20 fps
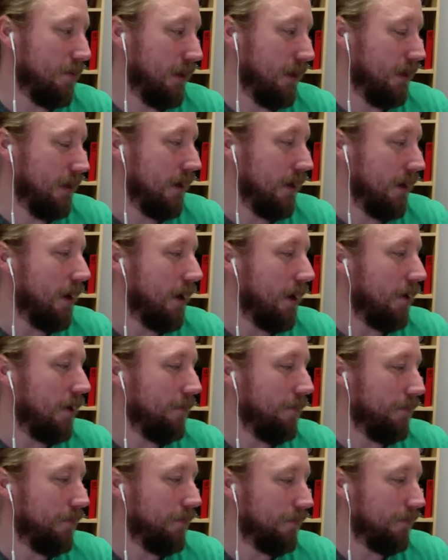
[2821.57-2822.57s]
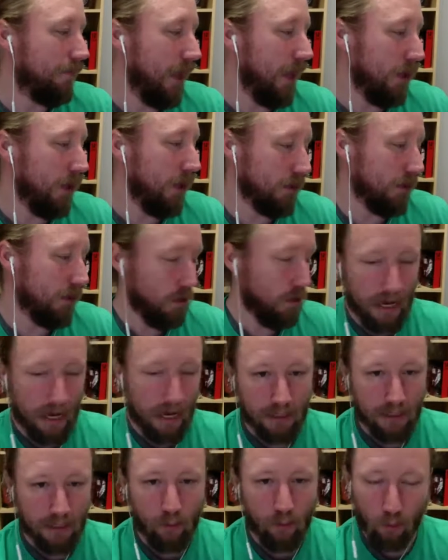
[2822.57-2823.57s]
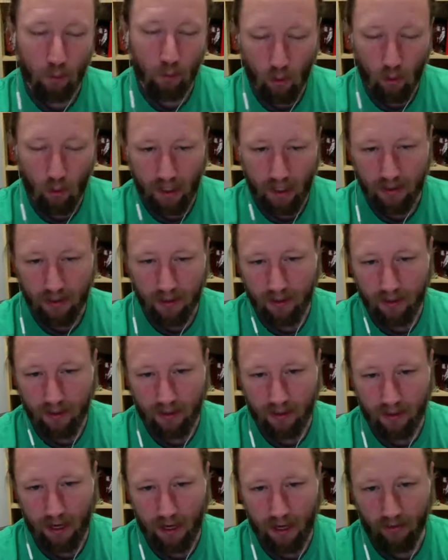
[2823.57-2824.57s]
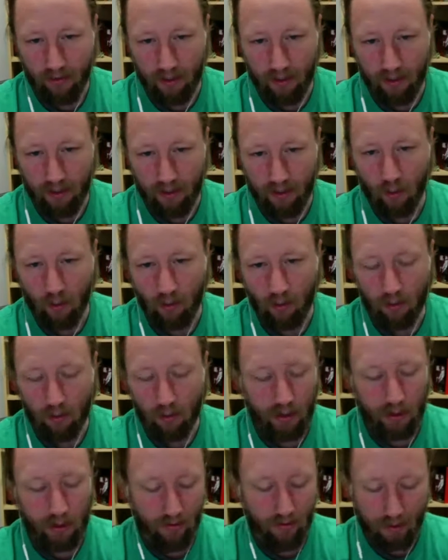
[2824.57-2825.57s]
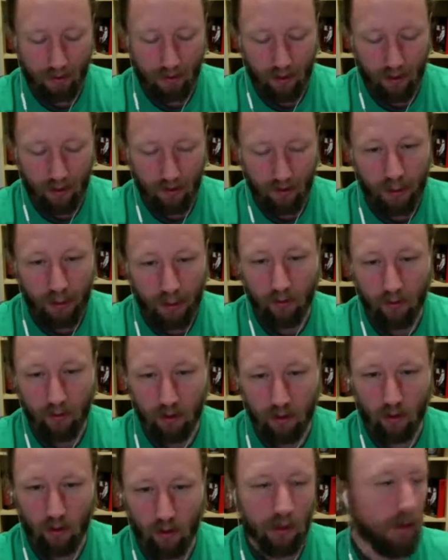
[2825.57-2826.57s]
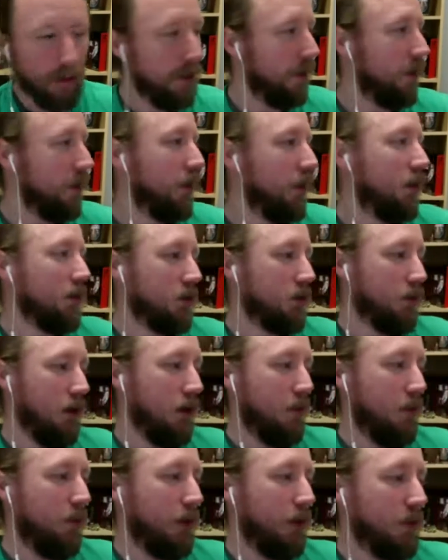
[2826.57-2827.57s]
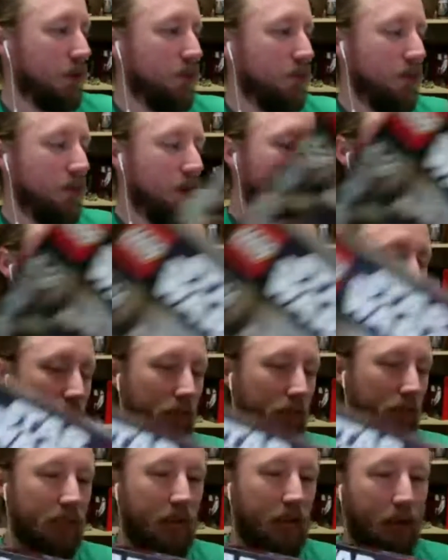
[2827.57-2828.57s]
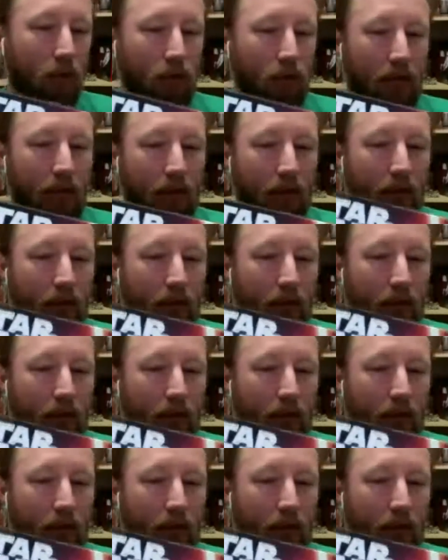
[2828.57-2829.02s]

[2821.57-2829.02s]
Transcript: um, and you also got double points at the Star War or at the uh, Lego store. So I picked up the Takodana